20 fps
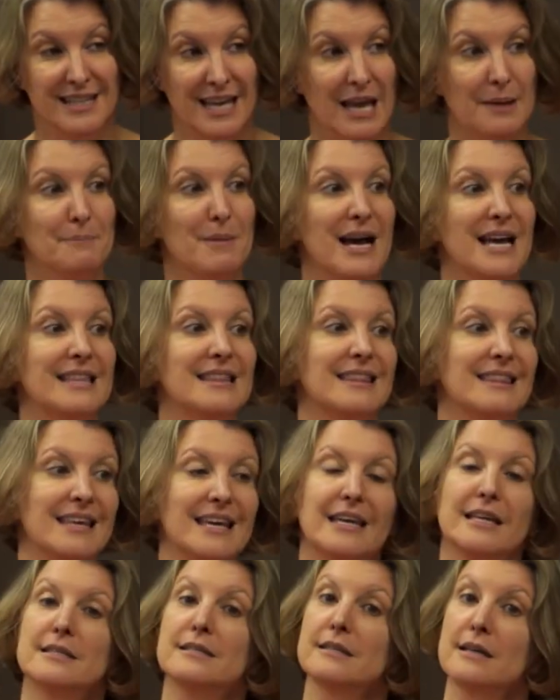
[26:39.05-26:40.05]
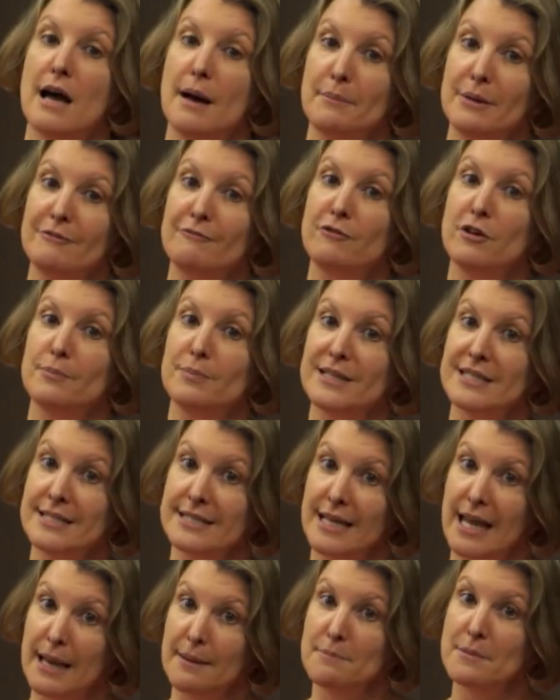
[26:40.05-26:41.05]
they might think it's coming from the
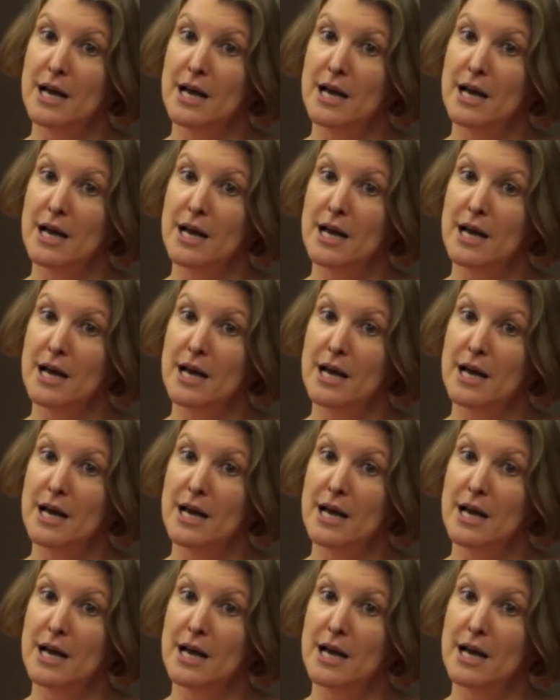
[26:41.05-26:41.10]
same